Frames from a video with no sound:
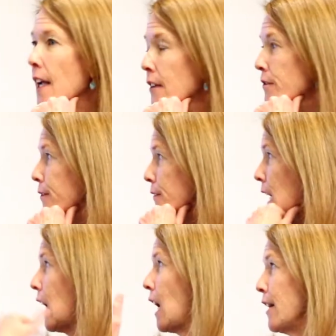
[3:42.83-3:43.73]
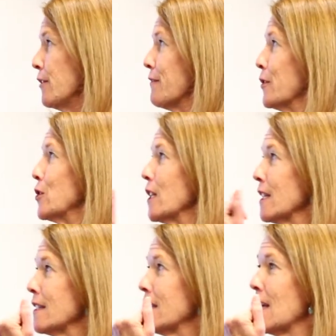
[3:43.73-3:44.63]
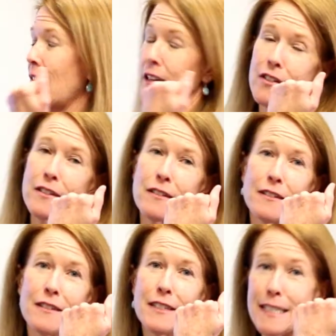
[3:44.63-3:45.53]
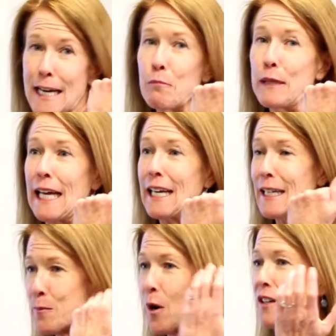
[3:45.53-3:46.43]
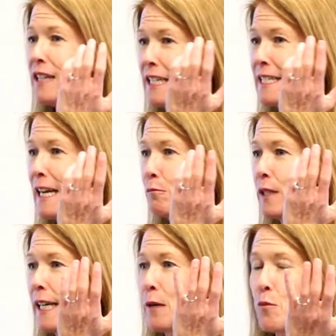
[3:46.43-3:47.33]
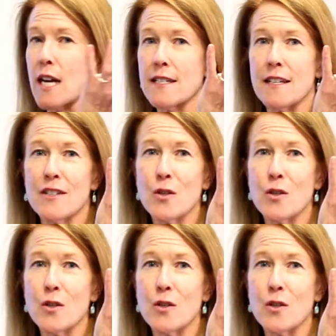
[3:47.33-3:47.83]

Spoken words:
If I refer to this as estate planning, as part of the estate planning process.